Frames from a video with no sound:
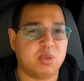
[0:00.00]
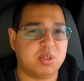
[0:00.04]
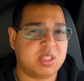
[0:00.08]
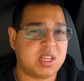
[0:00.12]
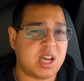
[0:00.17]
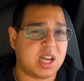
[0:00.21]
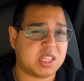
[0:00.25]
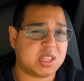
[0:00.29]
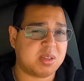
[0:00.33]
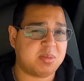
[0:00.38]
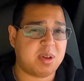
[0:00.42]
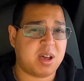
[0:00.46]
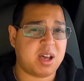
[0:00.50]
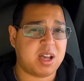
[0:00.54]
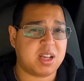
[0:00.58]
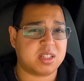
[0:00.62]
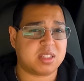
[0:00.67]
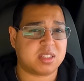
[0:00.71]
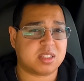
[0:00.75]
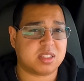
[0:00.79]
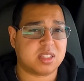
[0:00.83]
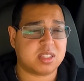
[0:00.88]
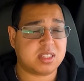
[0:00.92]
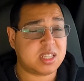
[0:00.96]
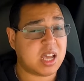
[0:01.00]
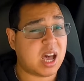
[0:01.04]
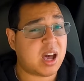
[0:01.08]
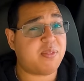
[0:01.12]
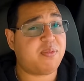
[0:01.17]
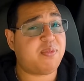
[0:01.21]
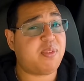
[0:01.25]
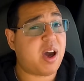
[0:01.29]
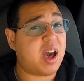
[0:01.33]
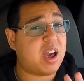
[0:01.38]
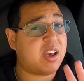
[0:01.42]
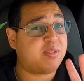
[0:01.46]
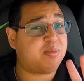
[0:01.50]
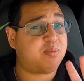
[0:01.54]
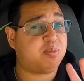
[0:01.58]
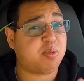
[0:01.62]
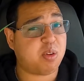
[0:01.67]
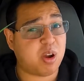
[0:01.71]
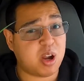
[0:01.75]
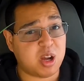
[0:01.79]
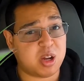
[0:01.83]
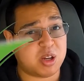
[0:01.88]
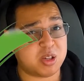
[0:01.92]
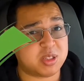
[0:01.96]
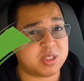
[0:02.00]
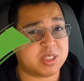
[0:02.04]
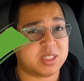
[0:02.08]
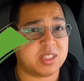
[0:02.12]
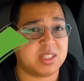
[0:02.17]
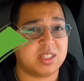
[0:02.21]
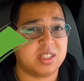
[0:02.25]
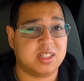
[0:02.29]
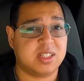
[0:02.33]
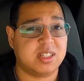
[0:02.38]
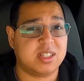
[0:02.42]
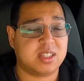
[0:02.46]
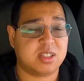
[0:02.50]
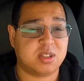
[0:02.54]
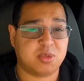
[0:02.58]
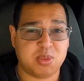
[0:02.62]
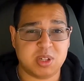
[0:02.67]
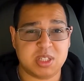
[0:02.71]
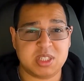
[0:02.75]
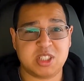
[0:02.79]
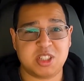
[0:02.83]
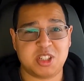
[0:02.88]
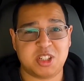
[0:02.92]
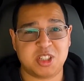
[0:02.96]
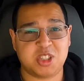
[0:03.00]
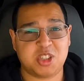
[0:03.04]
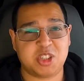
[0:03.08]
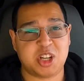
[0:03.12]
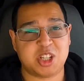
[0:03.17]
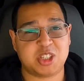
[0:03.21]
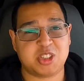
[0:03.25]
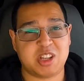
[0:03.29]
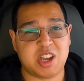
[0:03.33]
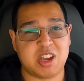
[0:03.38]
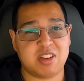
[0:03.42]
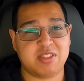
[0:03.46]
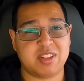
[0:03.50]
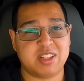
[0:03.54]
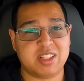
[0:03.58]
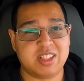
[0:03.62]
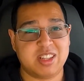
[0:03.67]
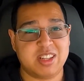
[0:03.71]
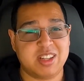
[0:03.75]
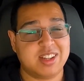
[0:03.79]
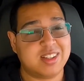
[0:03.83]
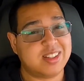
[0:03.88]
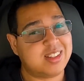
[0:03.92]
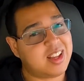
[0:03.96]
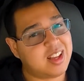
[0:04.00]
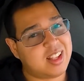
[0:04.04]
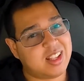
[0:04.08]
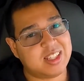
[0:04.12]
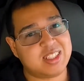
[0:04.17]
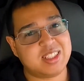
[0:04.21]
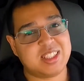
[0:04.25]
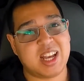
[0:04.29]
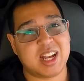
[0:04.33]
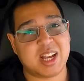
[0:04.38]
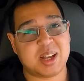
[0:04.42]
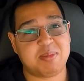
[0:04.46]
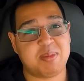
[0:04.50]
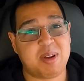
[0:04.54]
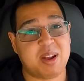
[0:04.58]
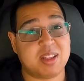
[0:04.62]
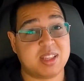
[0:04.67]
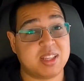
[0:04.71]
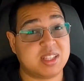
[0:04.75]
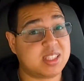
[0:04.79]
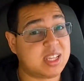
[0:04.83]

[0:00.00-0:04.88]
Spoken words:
we talked about the top 5 pros to regional truck driving. Now let's talk about the